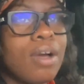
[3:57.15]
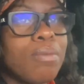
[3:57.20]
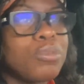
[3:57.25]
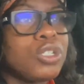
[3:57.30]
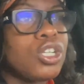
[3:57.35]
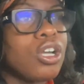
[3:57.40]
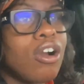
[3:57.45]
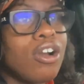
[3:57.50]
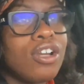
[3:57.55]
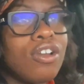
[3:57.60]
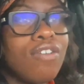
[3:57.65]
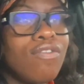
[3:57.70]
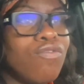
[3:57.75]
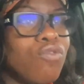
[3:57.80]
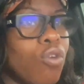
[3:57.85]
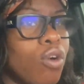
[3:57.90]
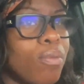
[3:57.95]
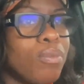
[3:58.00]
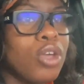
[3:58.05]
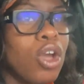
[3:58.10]
I'm sorry to
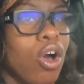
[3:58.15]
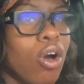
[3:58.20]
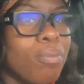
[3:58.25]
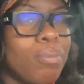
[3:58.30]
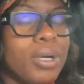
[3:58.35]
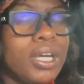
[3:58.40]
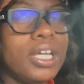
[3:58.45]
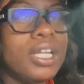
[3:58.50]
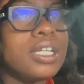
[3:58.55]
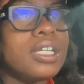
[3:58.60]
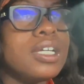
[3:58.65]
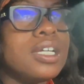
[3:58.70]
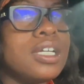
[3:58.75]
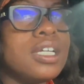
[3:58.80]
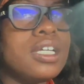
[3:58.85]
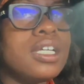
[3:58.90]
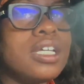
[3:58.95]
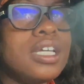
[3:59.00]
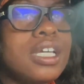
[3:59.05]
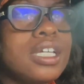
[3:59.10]
inform y'all, but
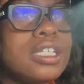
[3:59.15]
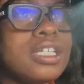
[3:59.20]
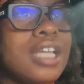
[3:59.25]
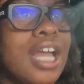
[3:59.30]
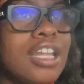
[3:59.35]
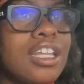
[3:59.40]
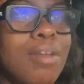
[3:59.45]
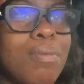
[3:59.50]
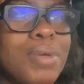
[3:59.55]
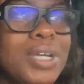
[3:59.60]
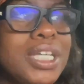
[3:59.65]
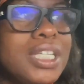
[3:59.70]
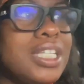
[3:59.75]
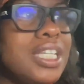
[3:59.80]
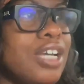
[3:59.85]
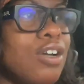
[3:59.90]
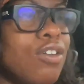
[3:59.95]
it's not the biggest thing